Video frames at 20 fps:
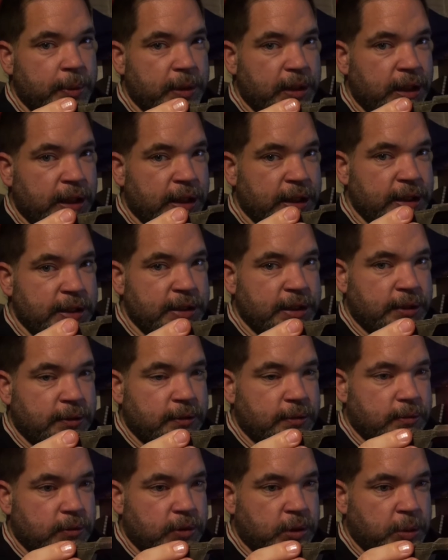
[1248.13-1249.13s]
but yeah, it is a
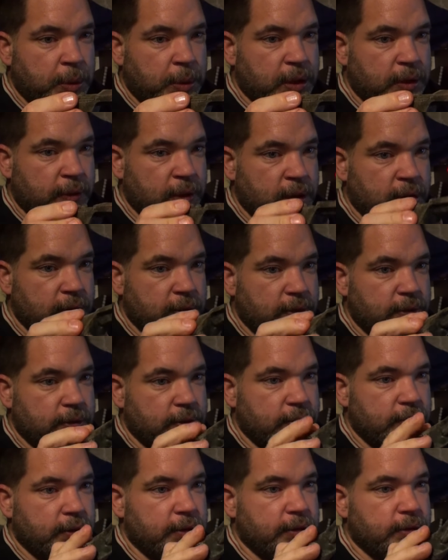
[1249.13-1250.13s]
12-volt
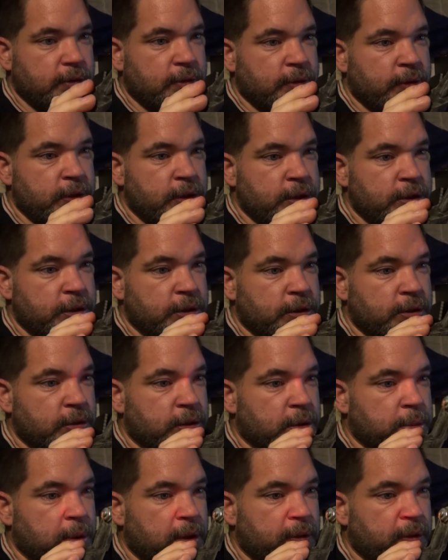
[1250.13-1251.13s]
version. It's
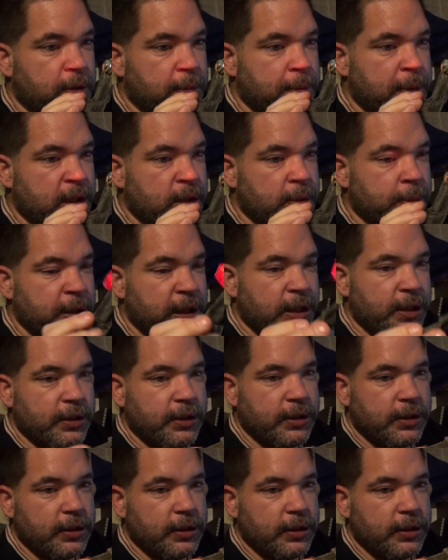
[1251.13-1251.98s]
got a 12-volt bulb in it.